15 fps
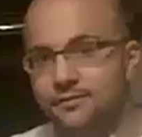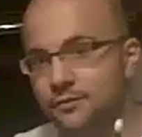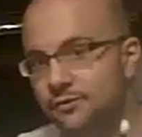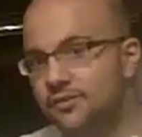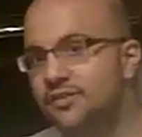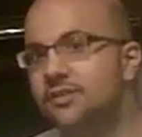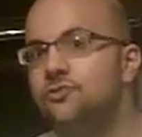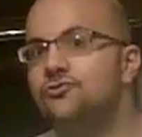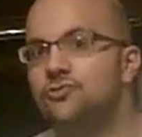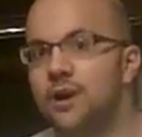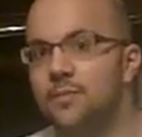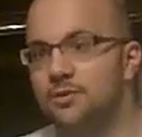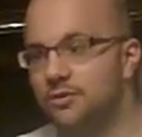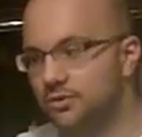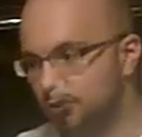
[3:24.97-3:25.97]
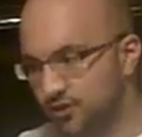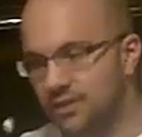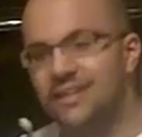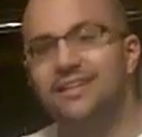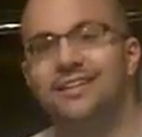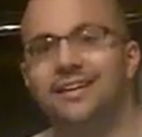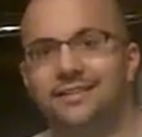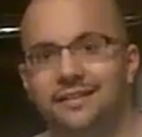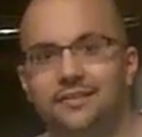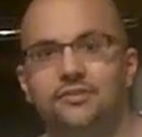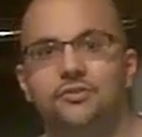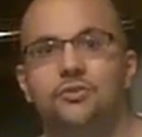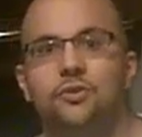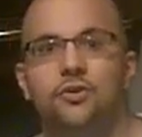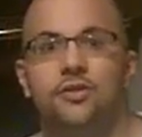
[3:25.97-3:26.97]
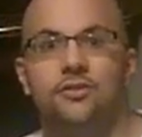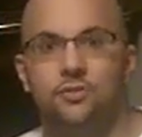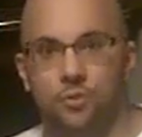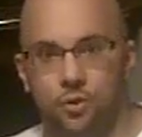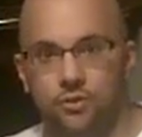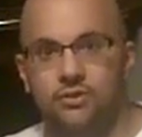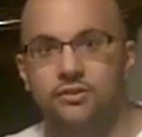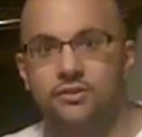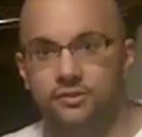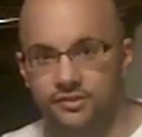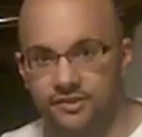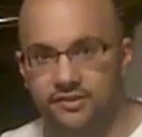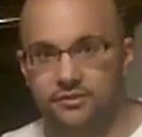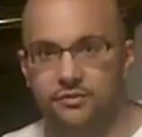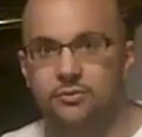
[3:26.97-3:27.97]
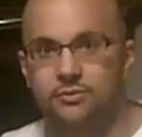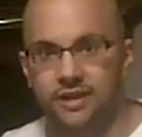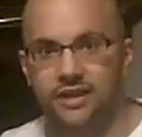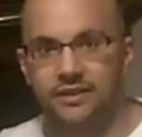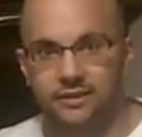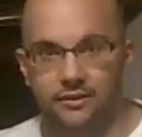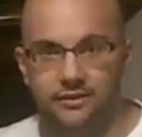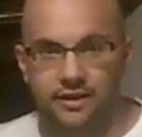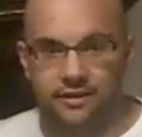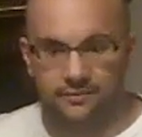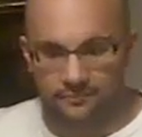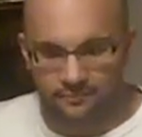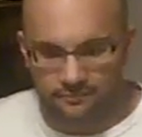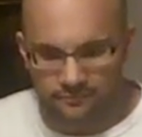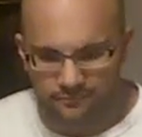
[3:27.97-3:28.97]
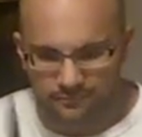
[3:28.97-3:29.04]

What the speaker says: If you see a drummer looking like this, you know that they're holding their sticks too tightly, okay?